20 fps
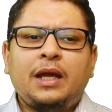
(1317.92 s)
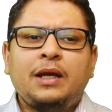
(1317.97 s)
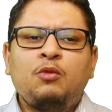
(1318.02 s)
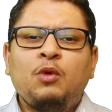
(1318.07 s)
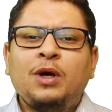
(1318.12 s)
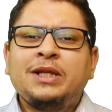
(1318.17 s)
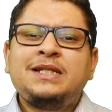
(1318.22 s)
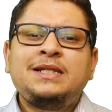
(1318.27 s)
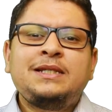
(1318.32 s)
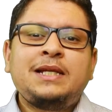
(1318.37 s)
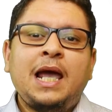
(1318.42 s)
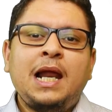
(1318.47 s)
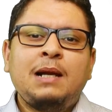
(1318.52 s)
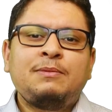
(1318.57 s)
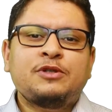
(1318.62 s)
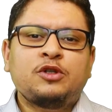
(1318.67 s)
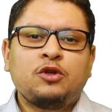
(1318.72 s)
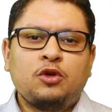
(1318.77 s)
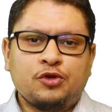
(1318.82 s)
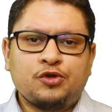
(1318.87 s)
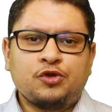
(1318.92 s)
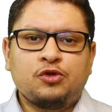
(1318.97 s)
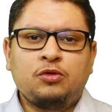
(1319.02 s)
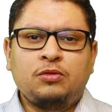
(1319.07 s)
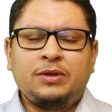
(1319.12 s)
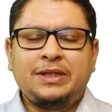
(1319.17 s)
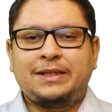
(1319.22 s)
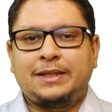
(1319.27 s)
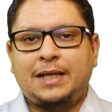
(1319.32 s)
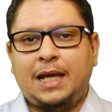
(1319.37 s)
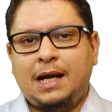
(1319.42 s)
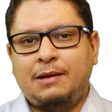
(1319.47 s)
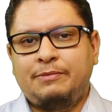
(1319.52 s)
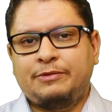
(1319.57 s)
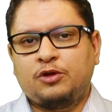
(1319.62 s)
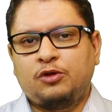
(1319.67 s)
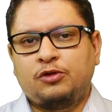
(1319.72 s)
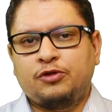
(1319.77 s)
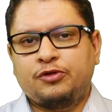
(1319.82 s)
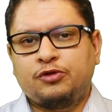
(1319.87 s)
What it helps
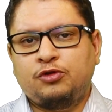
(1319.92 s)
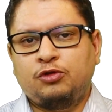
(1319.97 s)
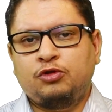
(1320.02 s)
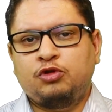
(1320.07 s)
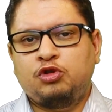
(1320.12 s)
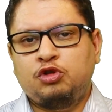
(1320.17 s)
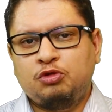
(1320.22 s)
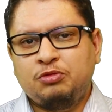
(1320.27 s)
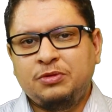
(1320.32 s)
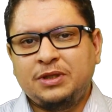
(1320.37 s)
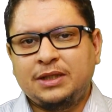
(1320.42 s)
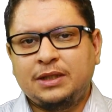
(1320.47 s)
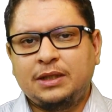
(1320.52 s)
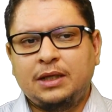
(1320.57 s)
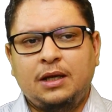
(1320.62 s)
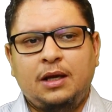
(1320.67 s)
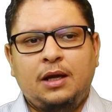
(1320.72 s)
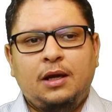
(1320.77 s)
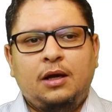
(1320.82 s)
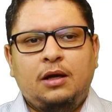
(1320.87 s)
also during